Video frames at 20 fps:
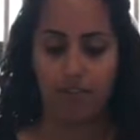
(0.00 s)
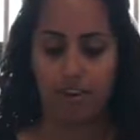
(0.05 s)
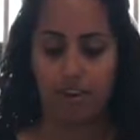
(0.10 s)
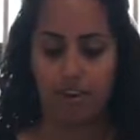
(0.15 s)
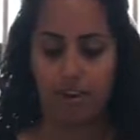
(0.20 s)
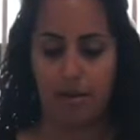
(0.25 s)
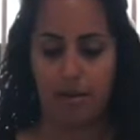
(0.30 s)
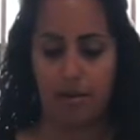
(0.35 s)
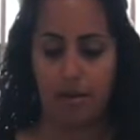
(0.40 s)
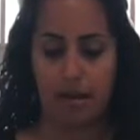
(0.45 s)

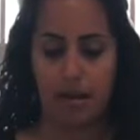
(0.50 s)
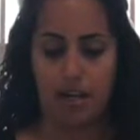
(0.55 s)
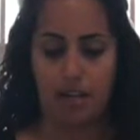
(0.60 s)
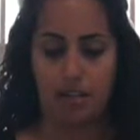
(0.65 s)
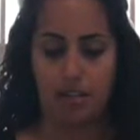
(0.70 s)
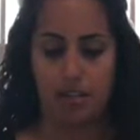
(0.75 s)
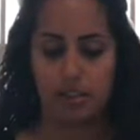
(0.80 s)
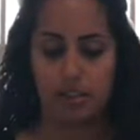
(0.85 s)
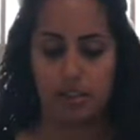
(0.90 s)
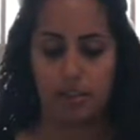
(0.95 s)
very
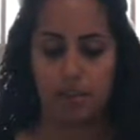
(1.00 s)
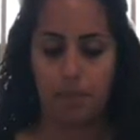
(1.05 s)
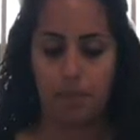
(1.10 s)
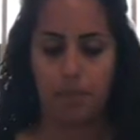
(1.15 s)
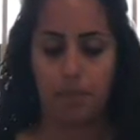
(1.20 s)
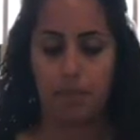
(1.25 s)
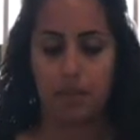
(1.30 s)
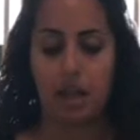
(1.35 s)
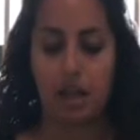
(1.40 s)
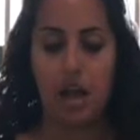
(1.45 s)
mild.
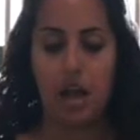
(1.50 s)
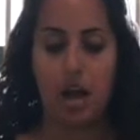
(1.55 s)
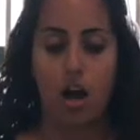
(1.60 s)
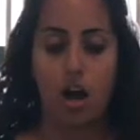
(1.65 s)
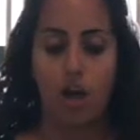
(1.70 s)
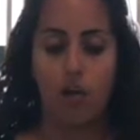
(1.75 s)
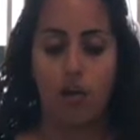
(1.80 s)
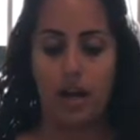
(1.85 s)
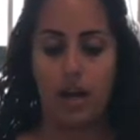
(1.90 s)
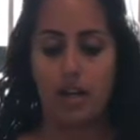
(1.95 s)

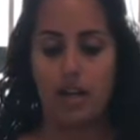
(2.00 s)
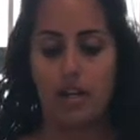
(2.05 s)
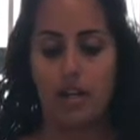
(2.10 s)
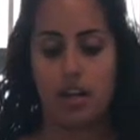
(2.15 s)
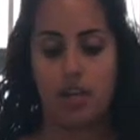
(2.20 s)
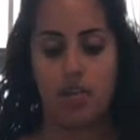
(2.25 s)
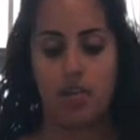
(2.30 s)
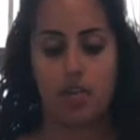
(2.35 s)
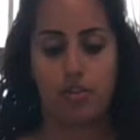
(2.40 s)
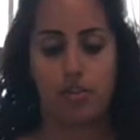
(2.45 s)
Oh, and
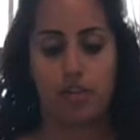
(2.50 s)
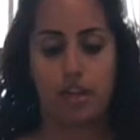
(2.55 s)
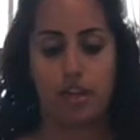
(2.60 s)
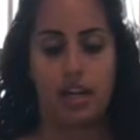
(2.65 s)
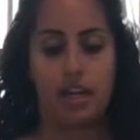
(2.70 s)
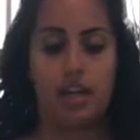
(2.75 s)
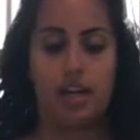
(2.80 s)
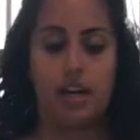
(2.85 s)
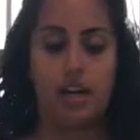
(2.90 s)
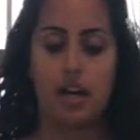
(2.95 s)
another
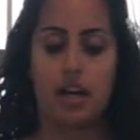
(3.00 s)
thing,